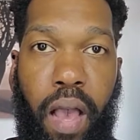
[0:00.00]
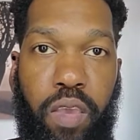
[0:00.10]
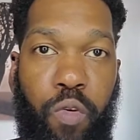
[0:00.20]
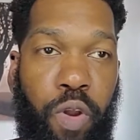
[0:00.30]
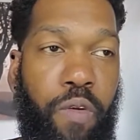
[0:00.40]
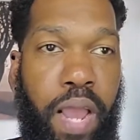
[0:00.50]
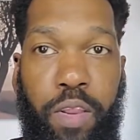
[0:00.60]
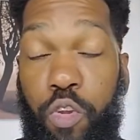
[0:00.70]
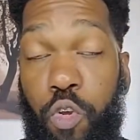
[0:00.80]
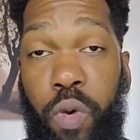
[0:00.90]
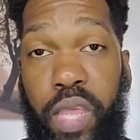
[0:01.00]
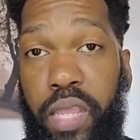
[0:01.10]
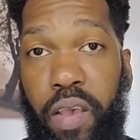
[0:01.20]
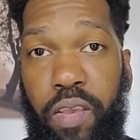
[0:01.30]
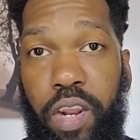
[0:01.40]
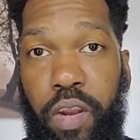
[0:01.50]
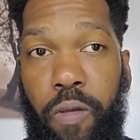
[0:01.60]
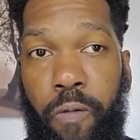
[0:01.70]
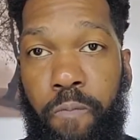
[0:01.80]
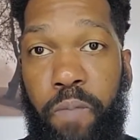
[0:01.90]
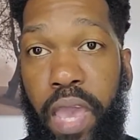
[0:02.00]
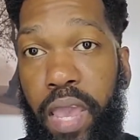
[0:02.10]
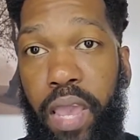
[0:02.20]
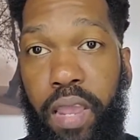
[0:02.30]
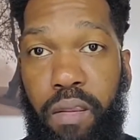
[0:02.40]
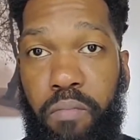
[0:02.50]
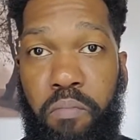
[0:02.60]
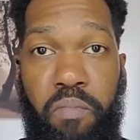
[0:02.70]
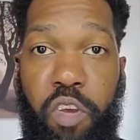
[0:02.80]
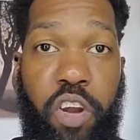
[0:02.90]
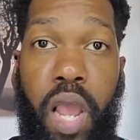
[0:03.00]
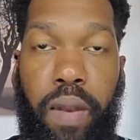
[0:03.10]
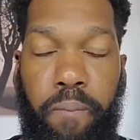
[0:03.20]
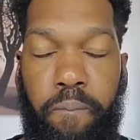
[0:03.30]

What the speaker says: You run around, you do what they tell you to do, and you're done.